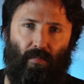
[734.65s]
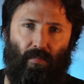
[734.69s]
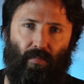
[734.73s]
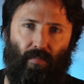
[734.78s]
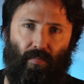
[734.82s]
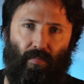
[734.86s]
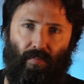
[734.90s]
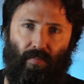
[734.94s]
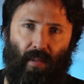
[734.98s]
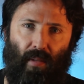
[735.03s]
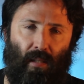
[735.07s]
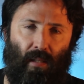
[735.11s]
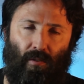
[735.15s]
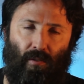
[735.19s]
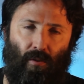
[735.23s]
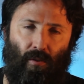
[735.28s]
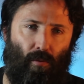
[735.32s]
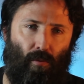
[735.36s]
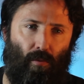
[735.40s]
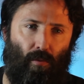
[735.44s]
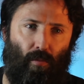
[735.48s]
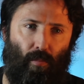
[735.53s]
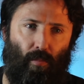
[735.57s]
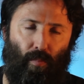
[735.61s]
that's
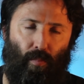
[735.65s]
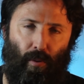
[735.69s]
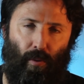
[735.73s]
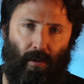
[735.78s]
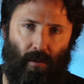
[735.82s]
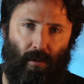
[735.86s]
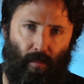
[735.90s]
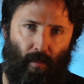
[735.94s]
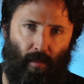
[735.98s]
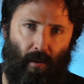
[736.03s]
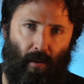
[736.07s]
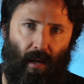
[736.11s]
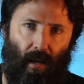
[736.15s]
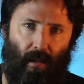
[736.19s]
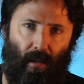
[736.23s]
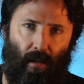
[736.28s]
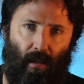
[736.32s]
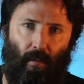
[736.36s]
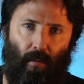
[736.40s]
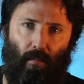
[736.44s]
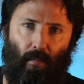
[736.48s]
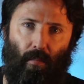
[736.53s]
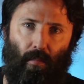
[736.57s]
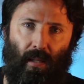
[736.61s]
all principal
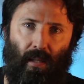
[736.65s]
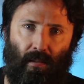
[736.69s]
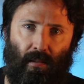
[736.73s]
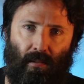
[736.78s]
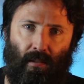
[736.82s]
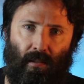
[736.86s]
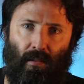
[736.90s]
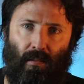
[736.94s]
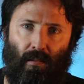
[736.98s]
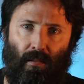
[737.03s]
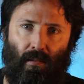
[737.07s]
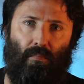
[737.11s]
argument means.